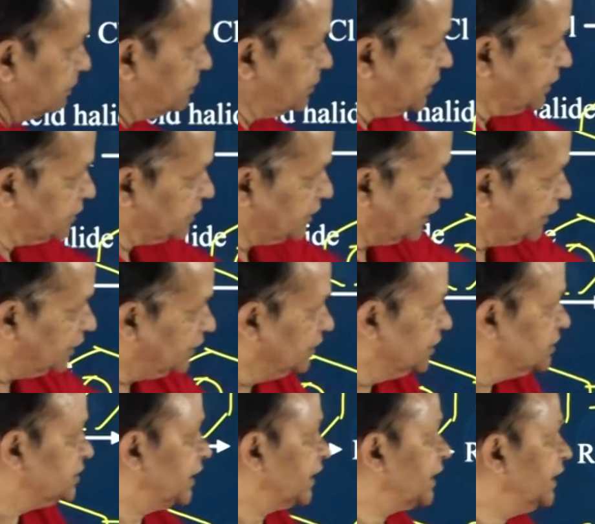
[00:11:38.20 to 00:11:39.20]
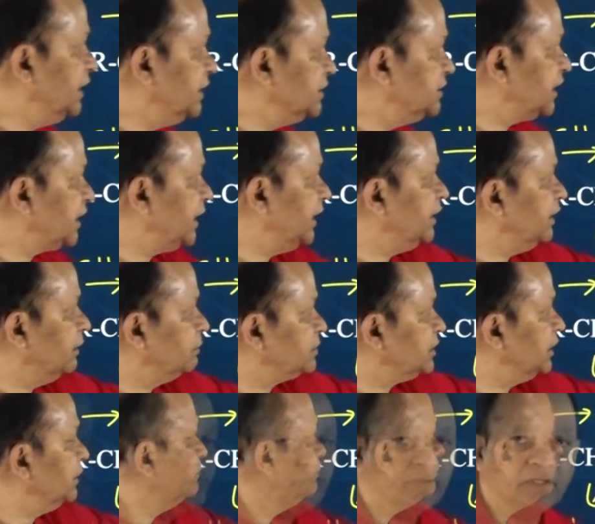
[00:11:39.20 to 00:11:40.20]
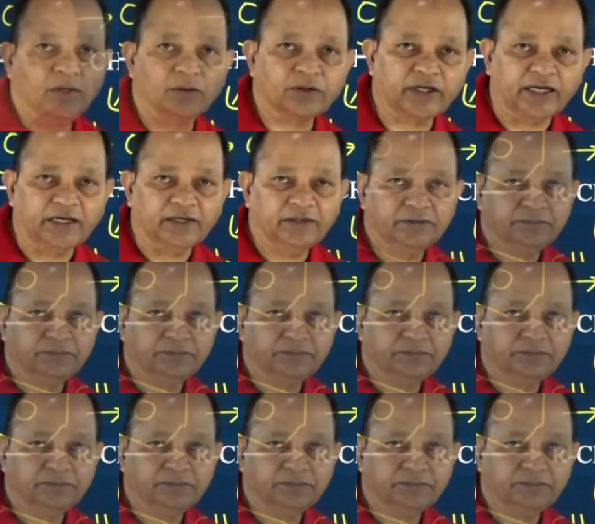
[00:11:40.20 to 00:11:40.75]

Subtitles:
option is the second is the right option. Okay,